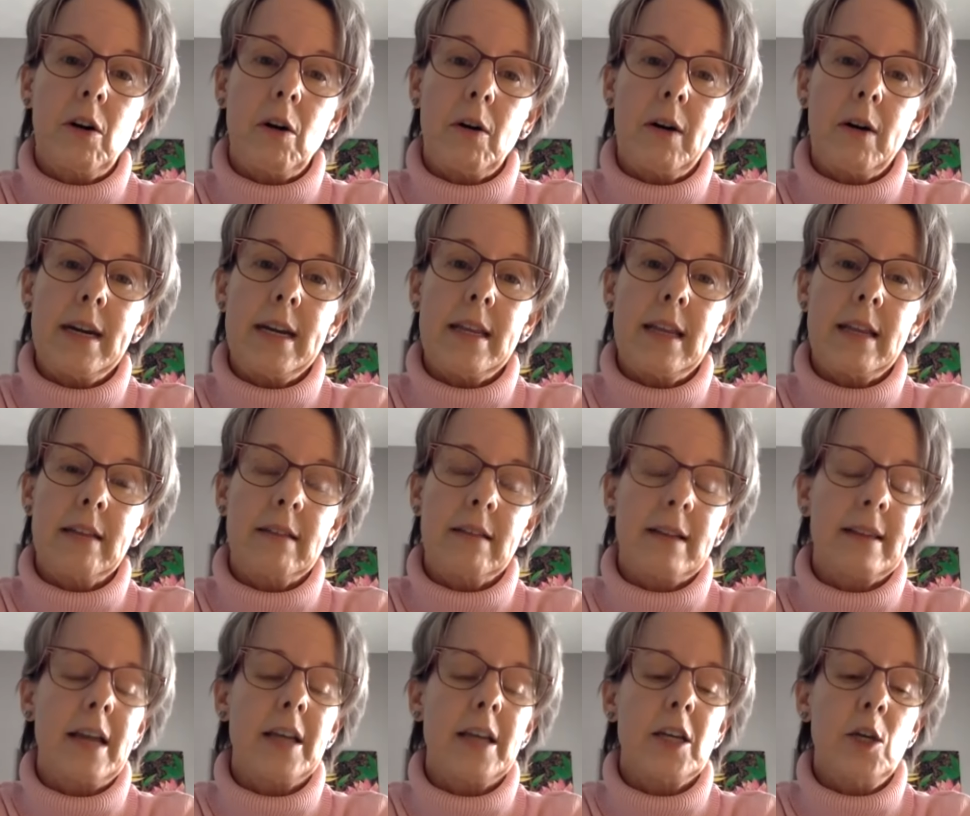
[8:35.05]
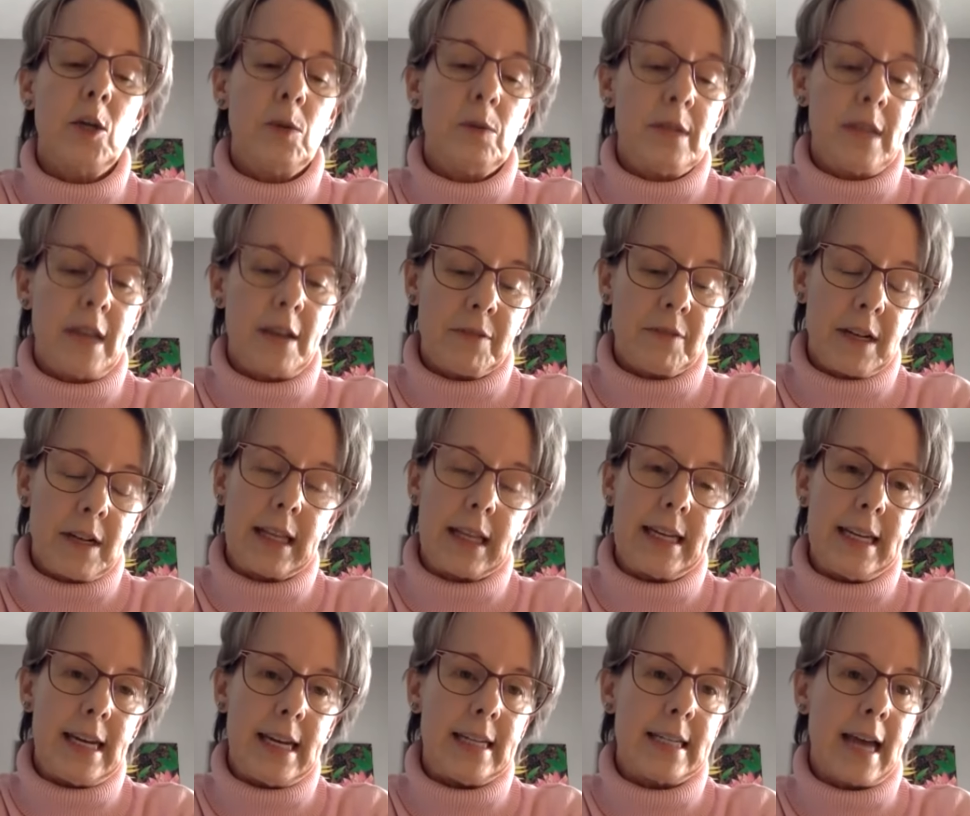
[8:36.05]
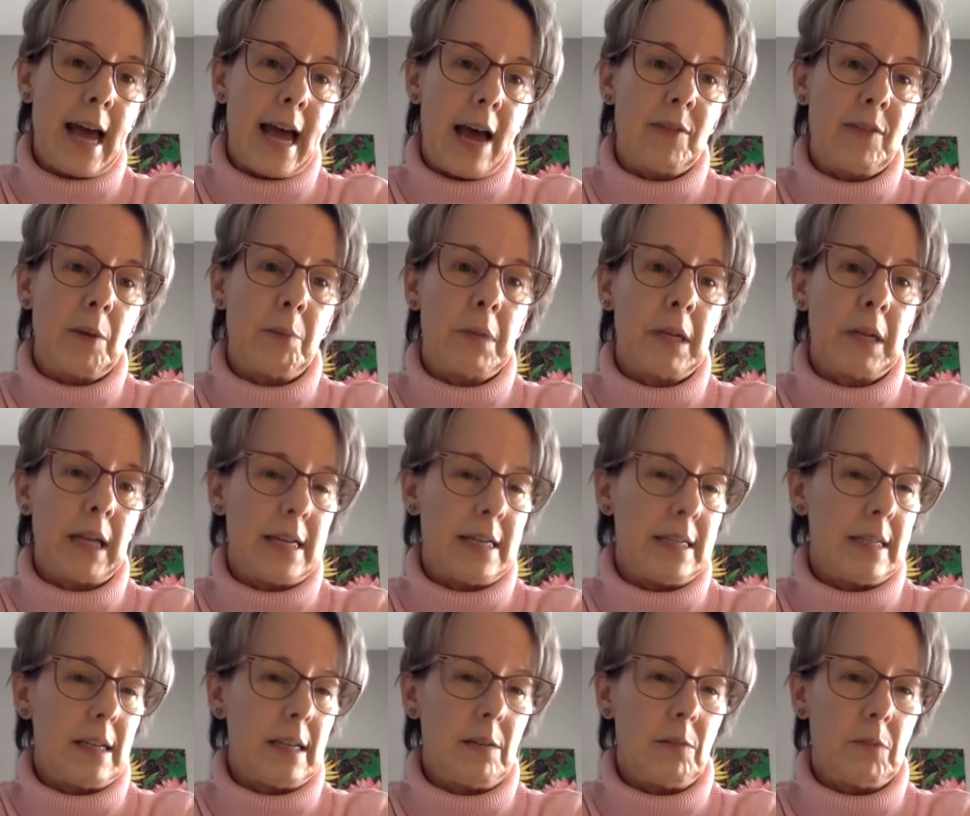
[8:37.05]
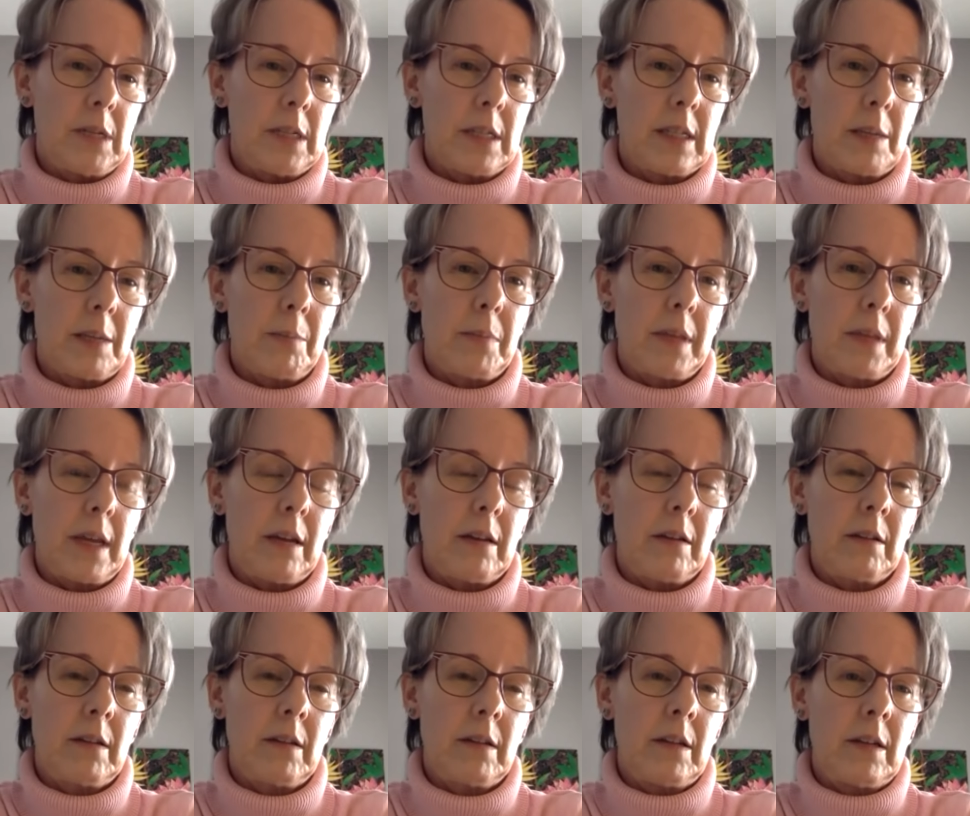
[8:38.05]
or anything like that, you definitely need to have it blended with something.